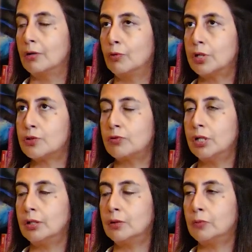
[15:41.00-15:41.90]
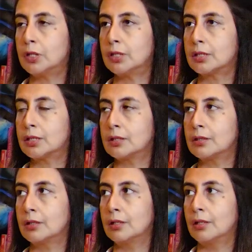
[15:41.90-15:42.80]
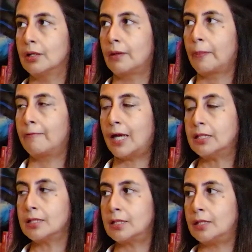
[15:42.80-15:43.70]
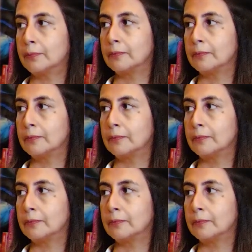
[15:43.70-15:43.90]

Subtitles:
real and what is fantasy.